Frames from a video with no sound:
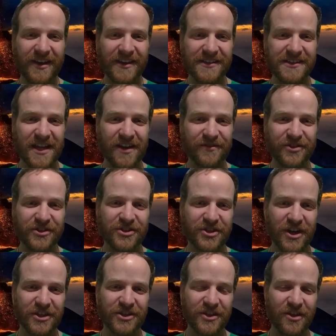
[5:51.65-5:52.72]
Instead of just
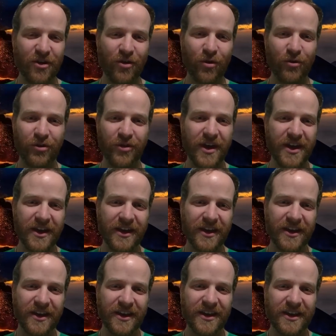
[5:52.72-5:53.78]
judging the whole thing,
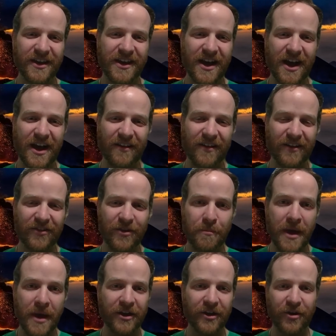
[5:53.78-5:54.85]
uh, like the
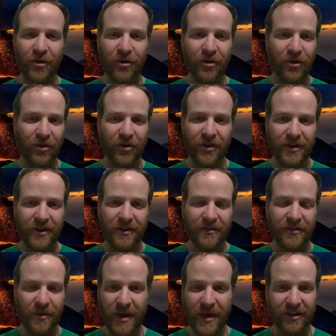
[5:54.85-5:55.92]
medical,
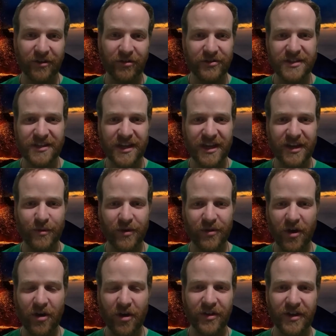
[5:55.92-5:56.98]
the medical scene with
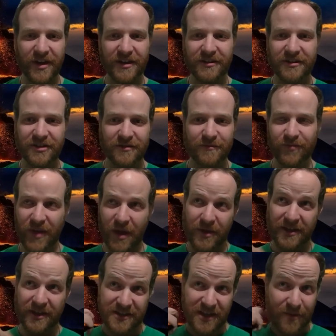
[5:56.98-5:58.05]
all the, I
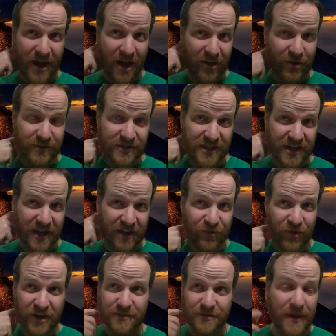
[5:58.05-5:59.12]
mean, somehow there was an
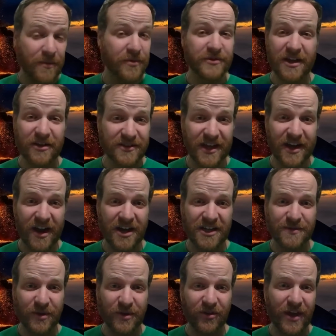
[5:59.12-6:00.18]
influx. Maybe it was outside a hospital.